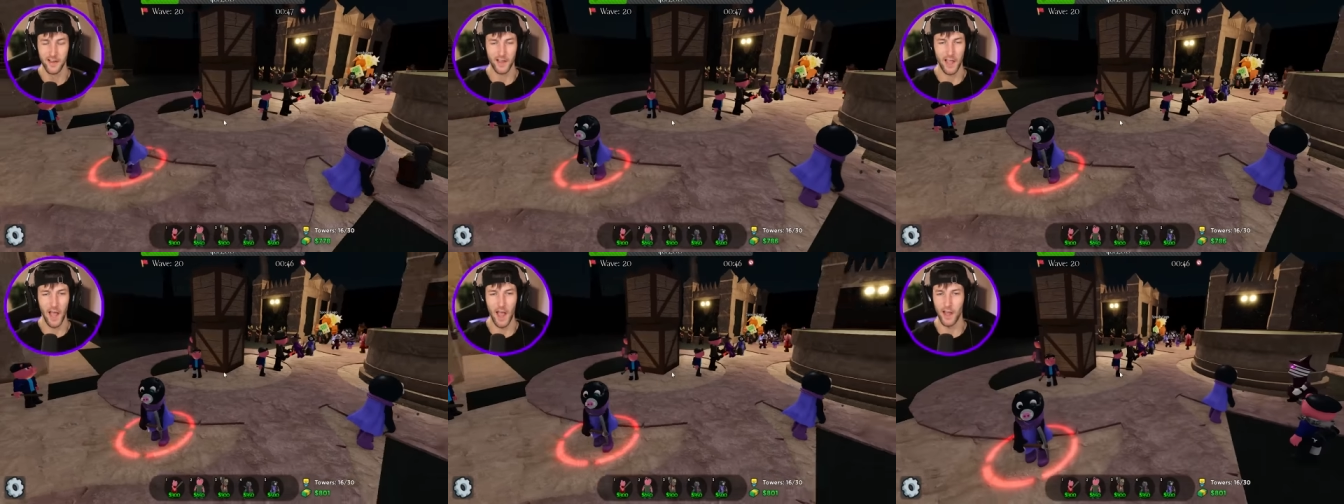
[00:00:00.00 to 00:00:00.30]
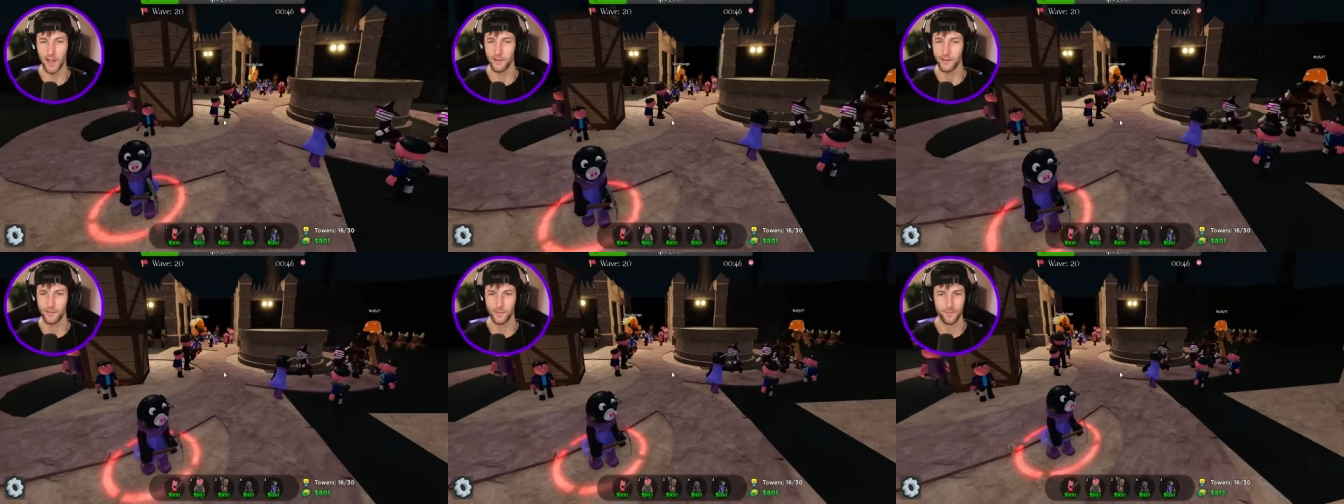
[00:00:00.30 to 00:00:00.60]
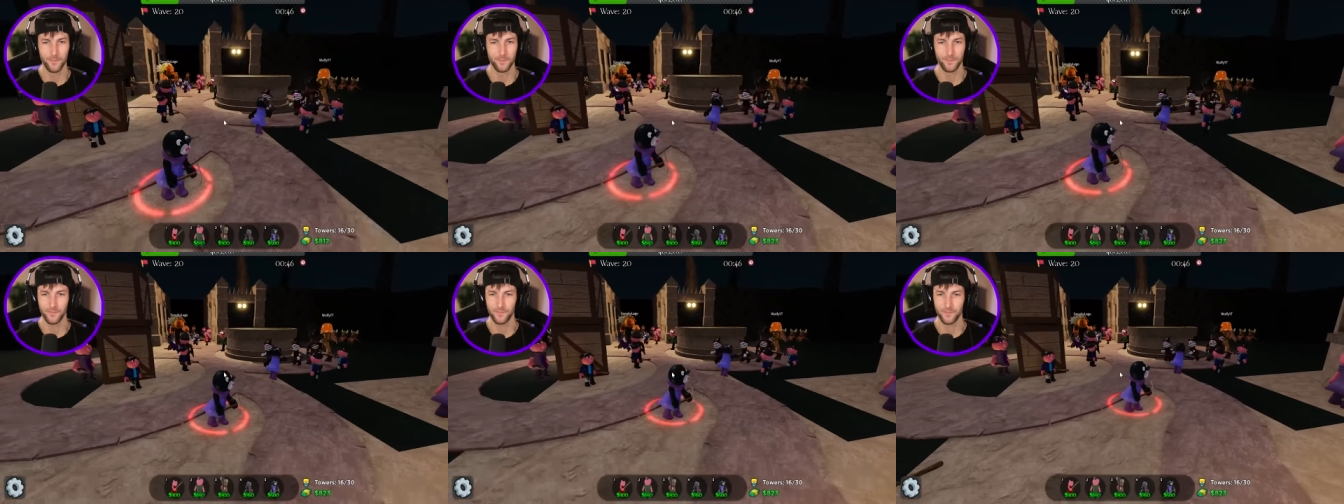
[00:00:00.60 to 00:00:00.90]
Guys,
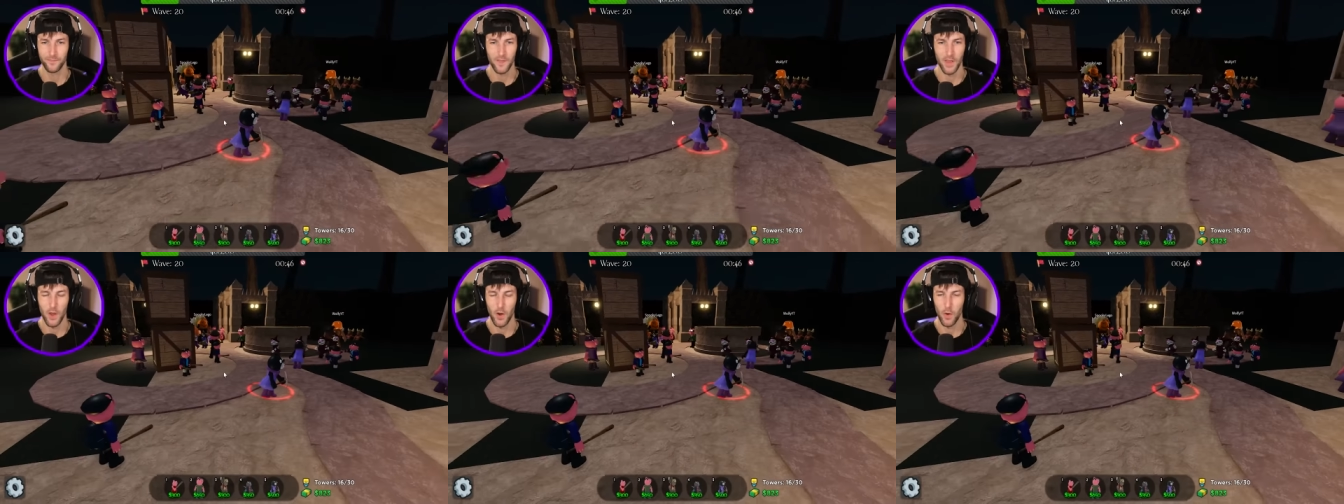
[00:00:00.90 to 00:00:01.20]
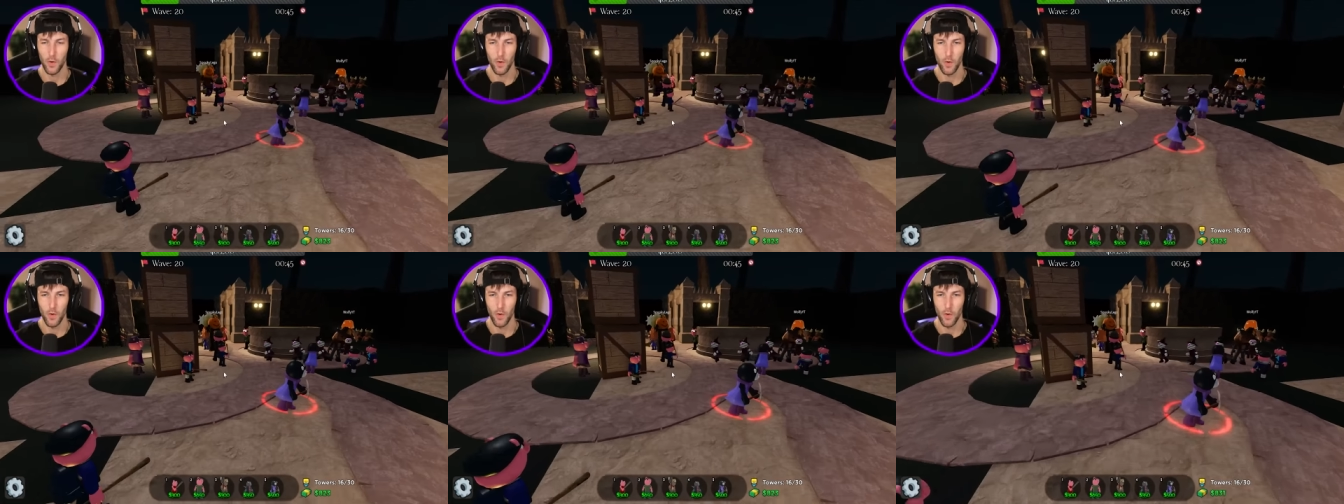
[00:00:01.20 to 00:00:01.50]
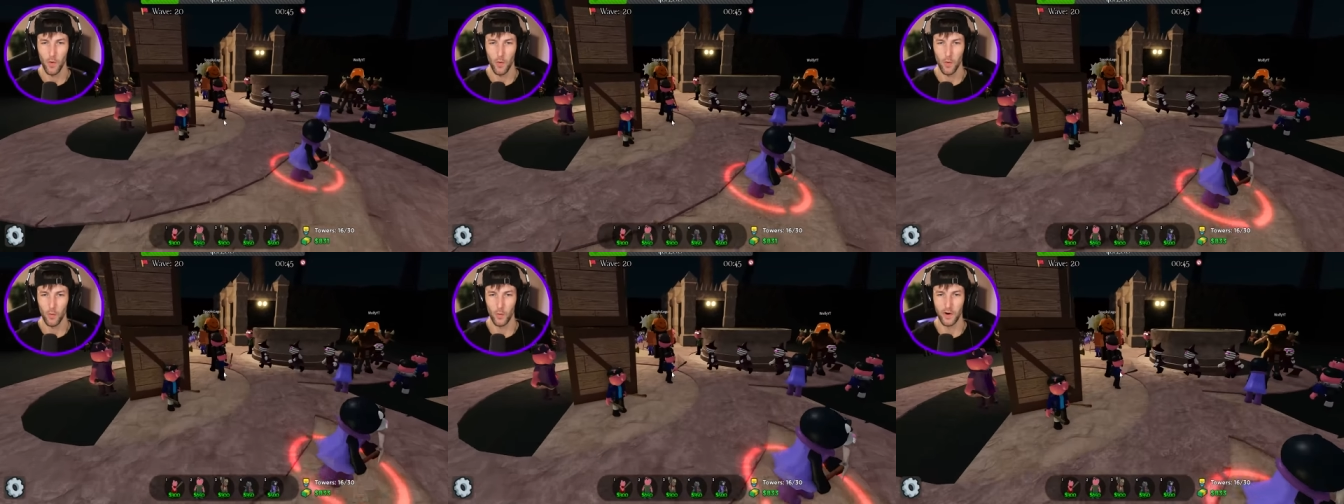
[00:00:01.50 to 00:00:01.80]

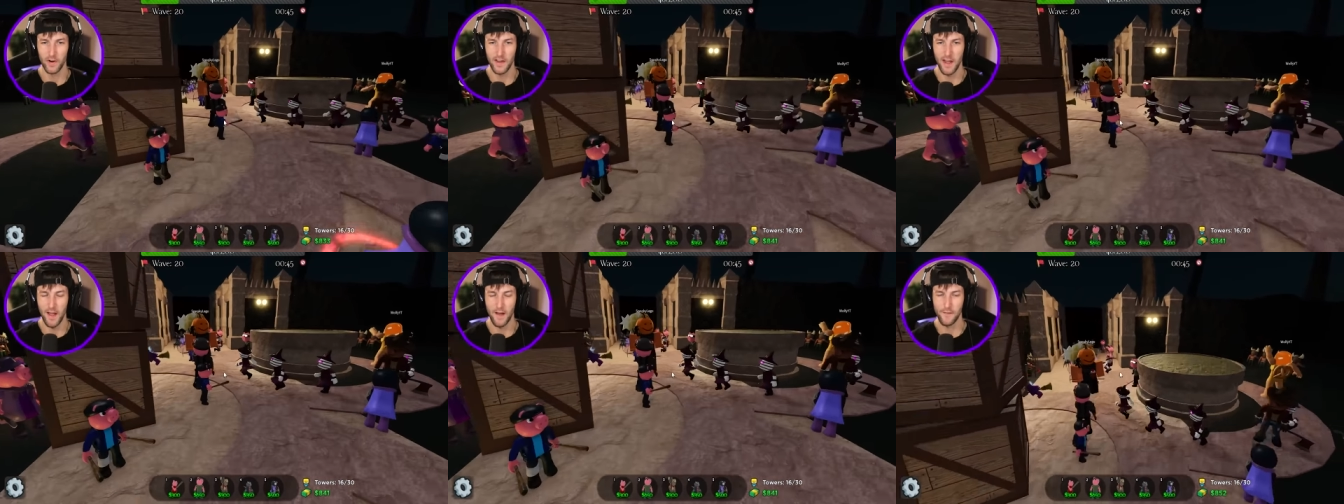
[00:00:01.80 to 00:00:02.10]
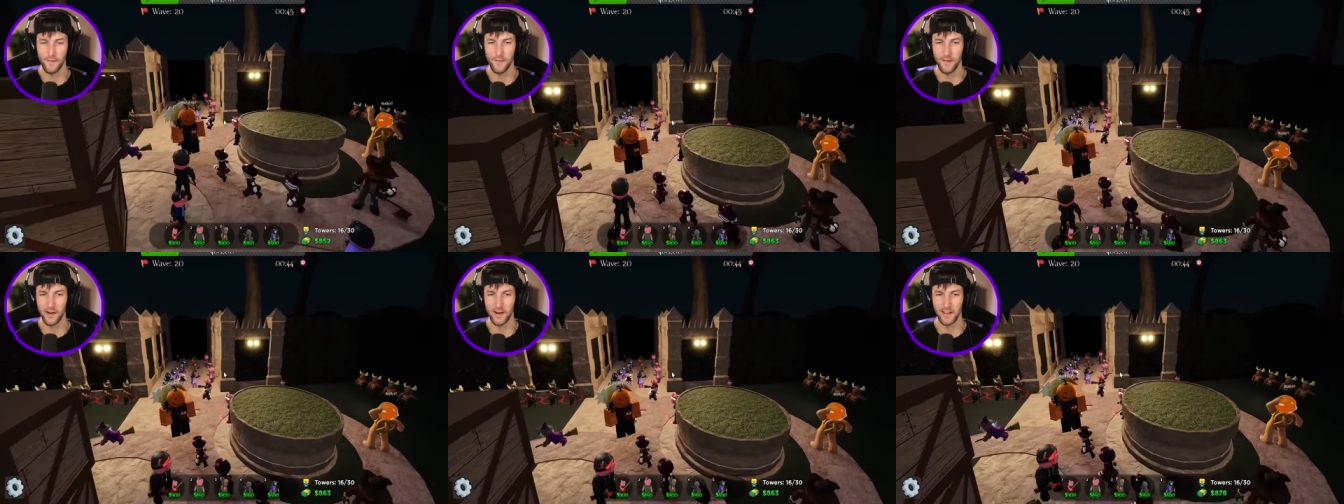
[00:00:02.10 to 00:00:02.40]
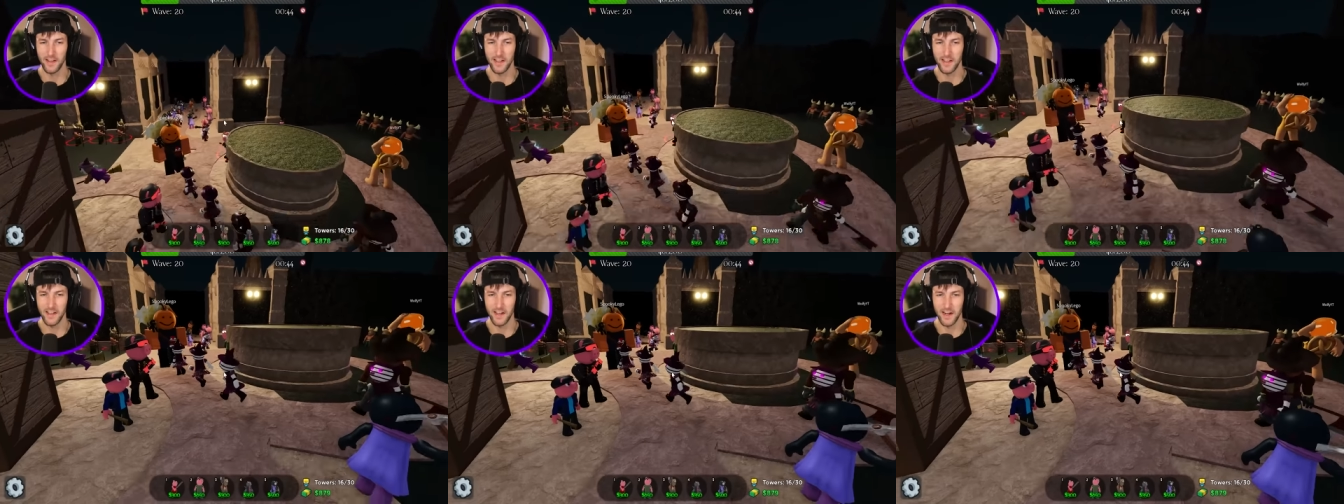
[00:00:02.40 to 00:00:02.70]
we're
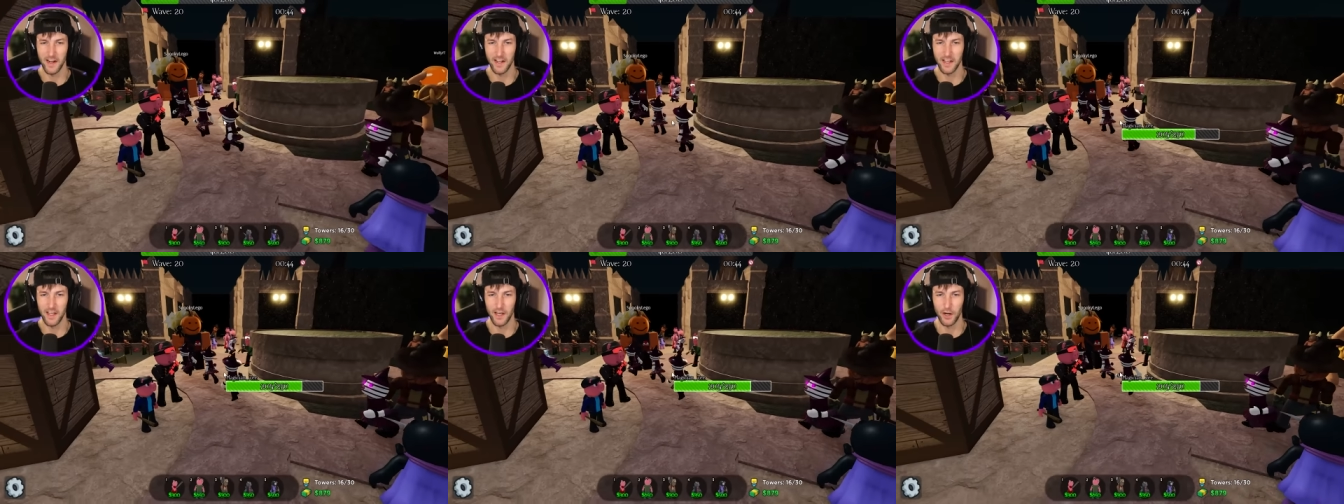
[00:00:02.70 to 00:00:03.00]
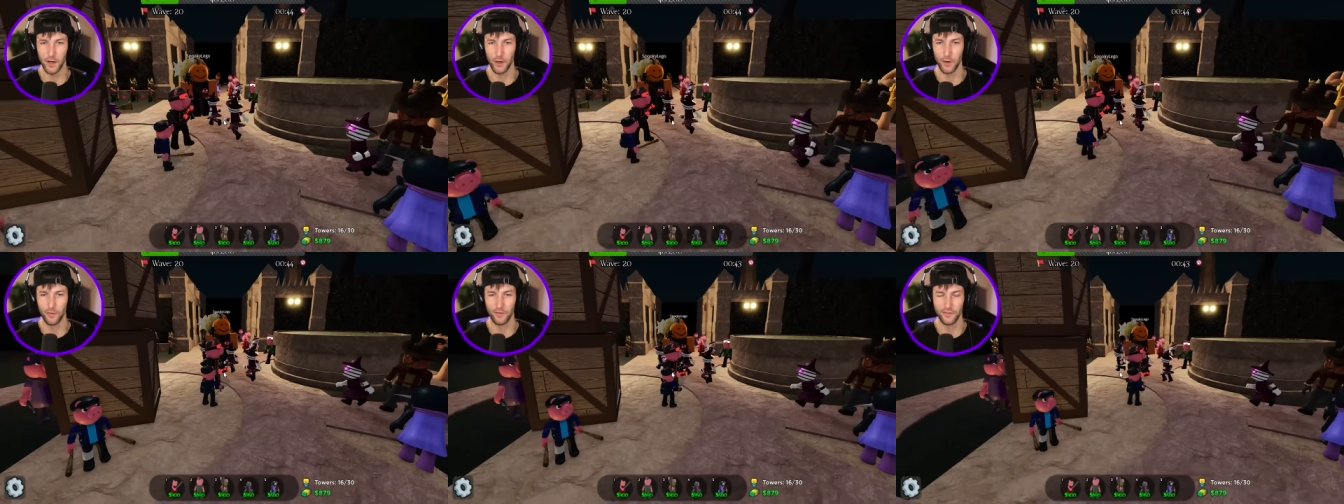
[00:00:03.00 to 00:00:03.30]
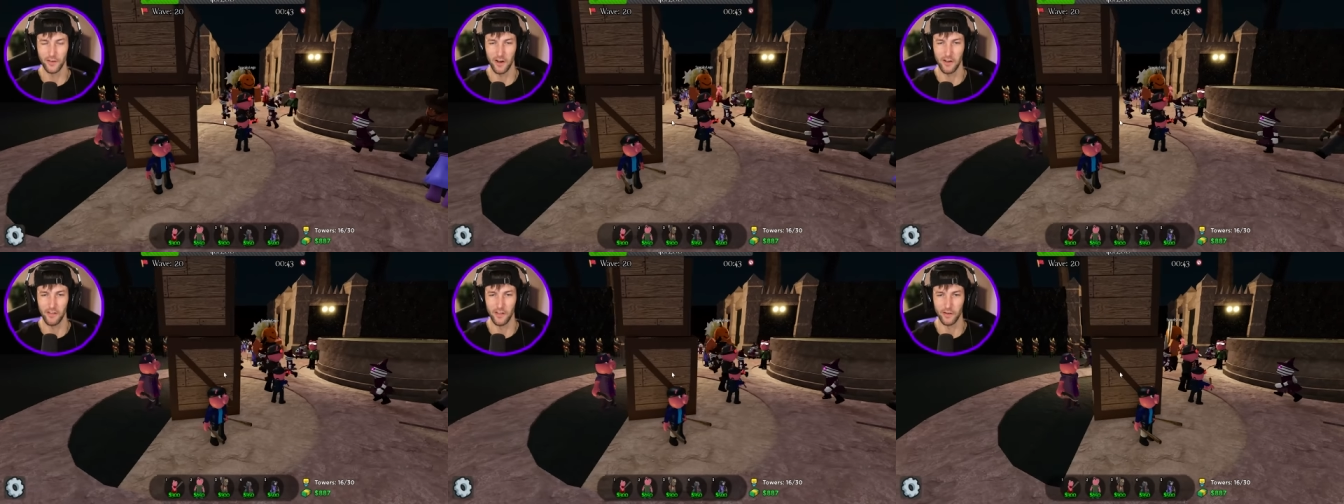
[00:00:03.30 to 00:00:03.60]
definitely going to get
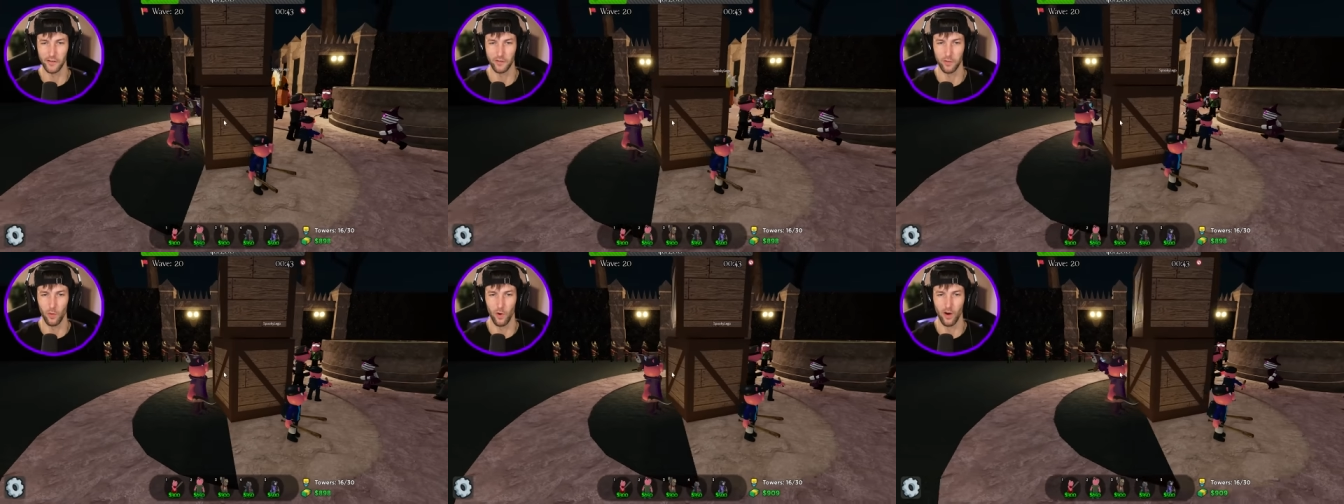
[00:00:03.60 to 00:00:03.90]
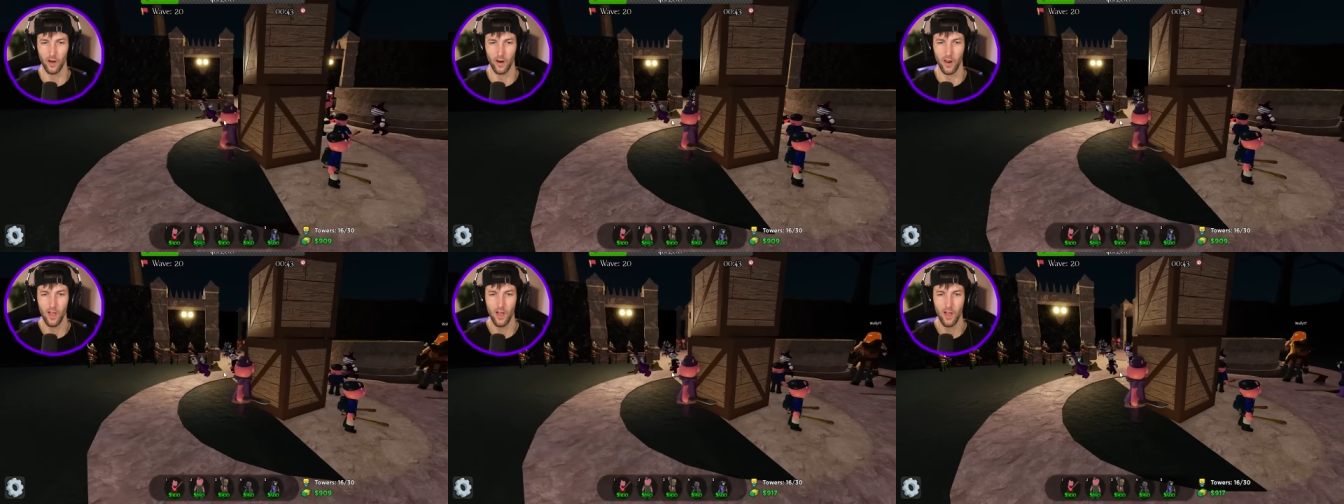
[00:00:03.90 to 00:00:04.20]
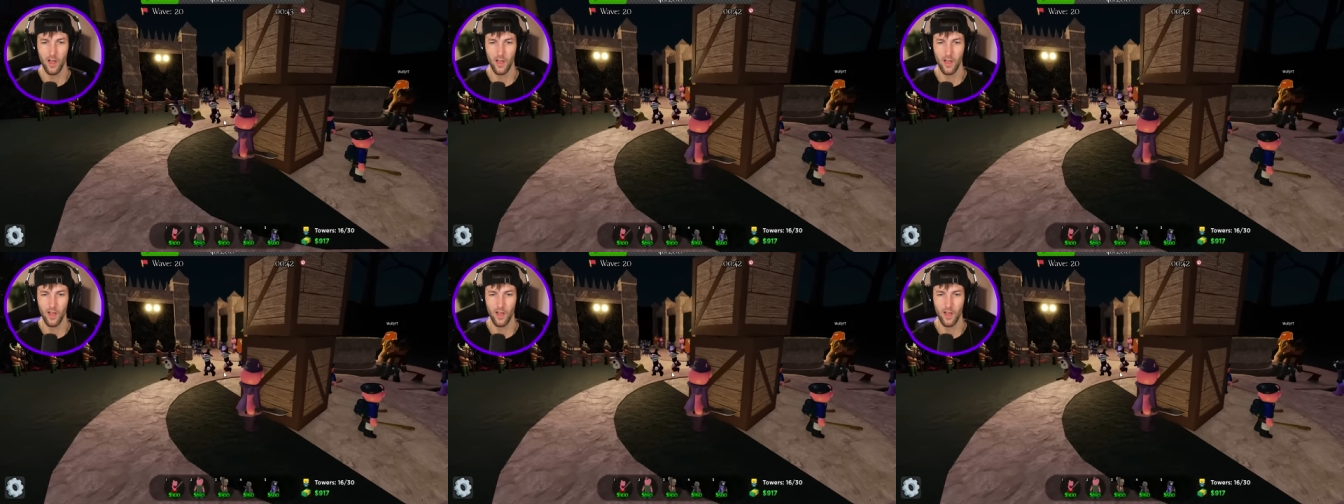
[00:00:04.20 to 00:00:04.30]
oofed on this one.